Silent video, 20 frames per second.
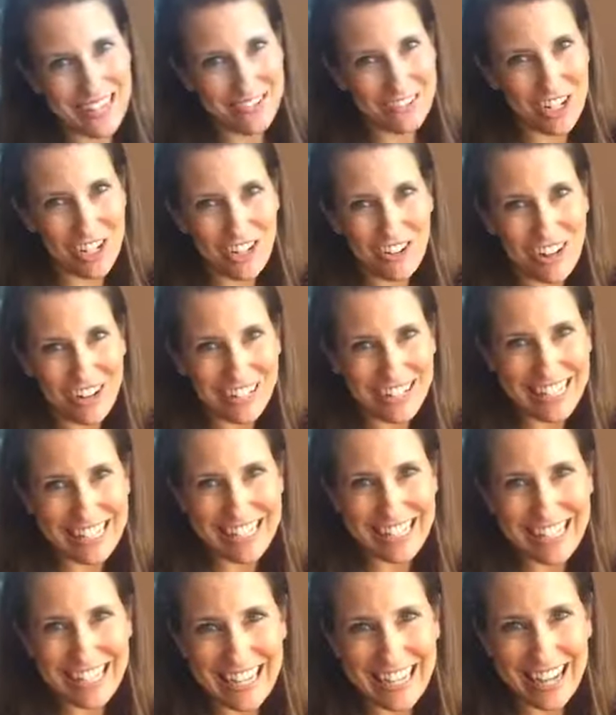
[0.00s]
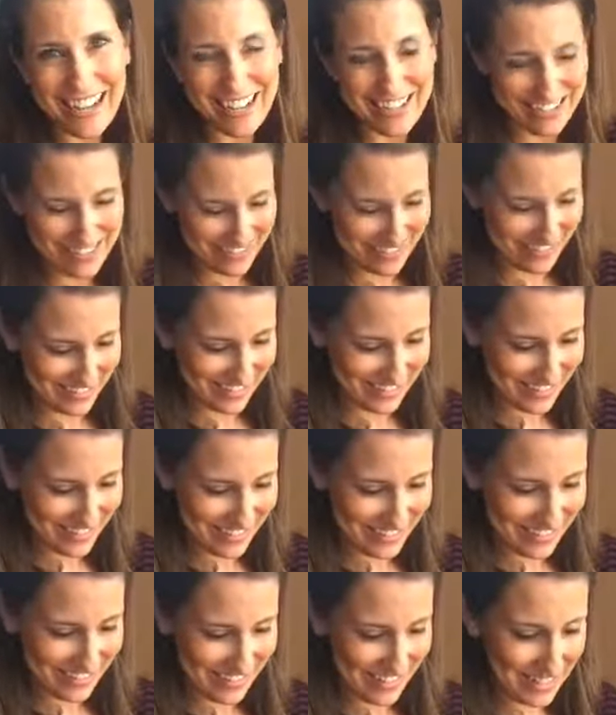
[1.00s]
I wish you all could see how
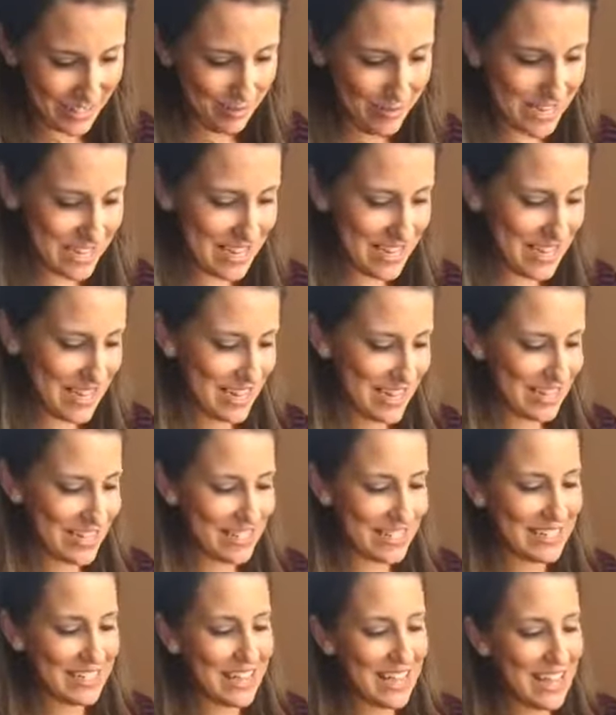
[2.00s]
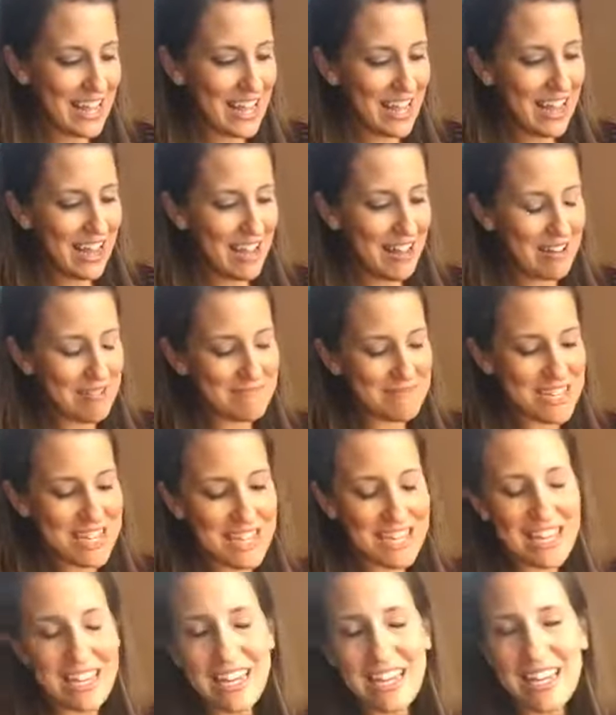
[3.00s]
sweet he is.
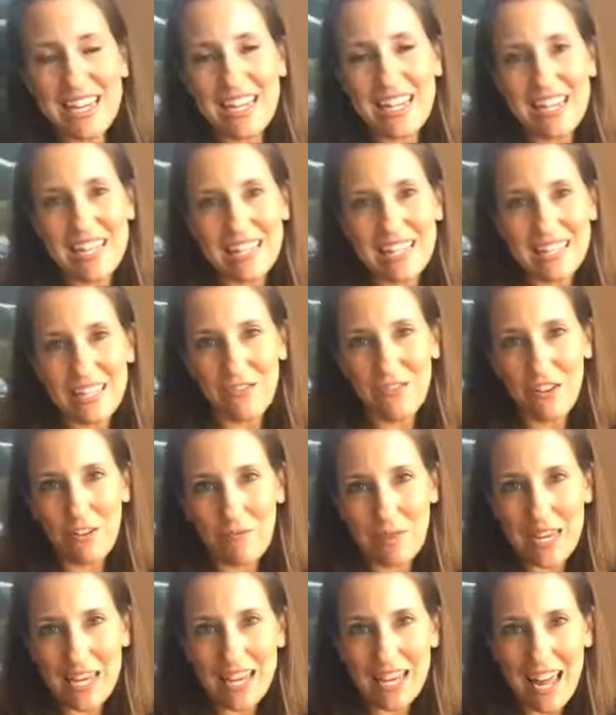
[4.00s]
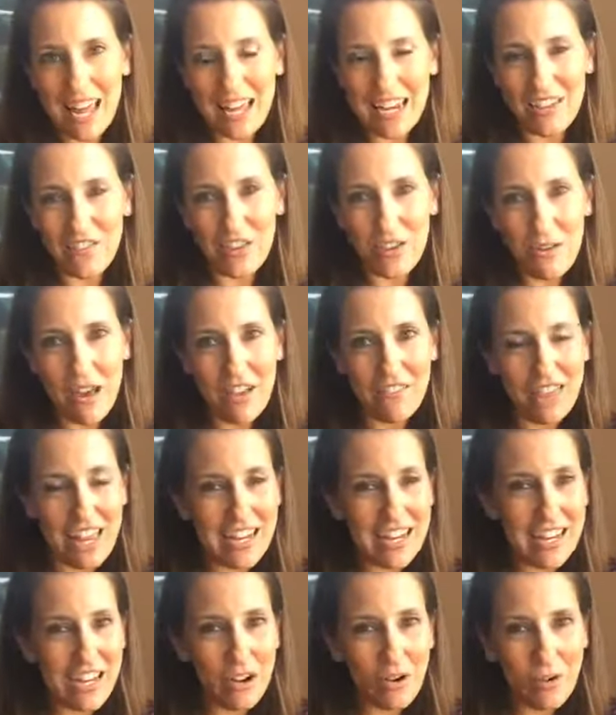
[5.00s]
He is filming, and if you have
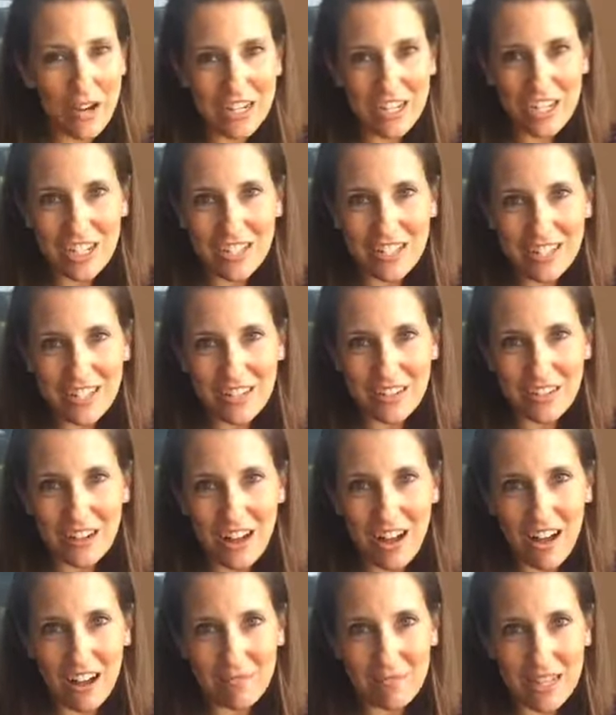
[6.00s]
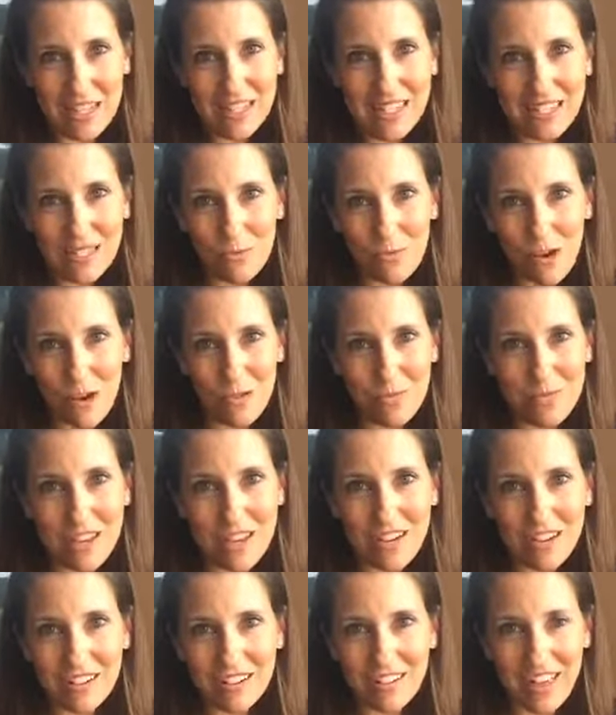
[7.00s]
any questions or comments while we
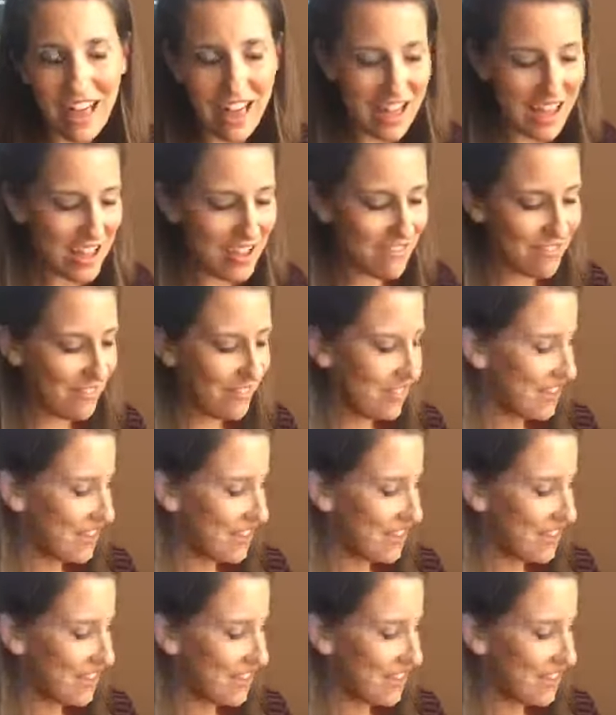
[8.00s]
are live,